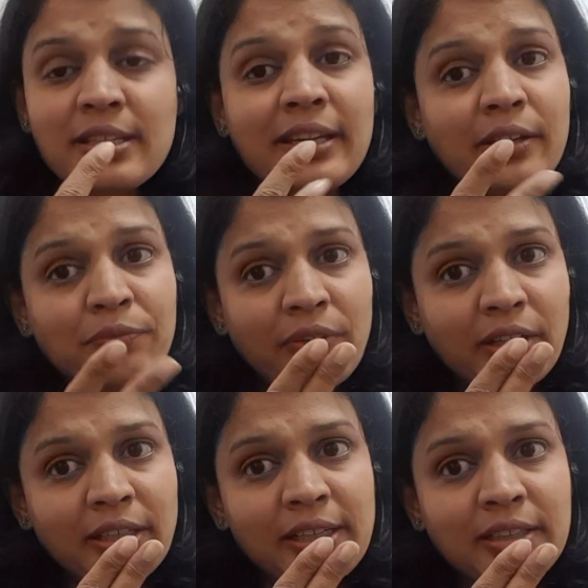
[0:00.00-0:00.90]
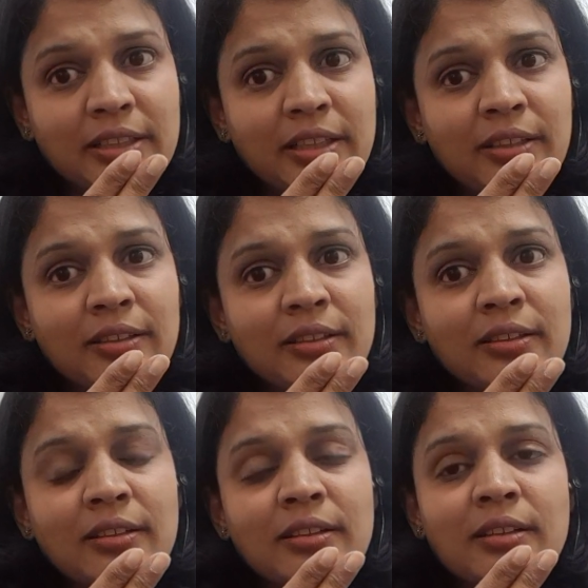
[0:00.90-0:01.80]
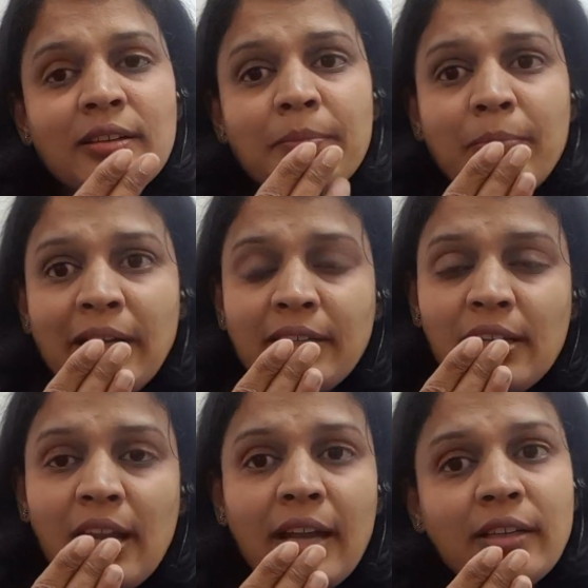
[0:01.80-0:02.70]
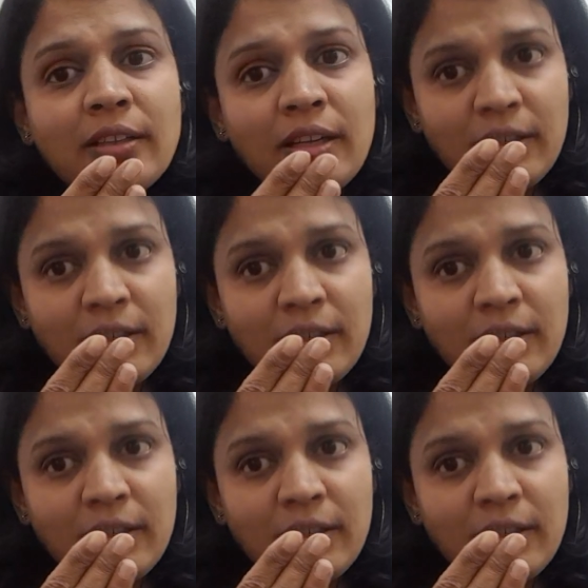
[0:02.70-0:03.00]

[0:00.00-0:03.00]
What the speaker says: infertility, mental and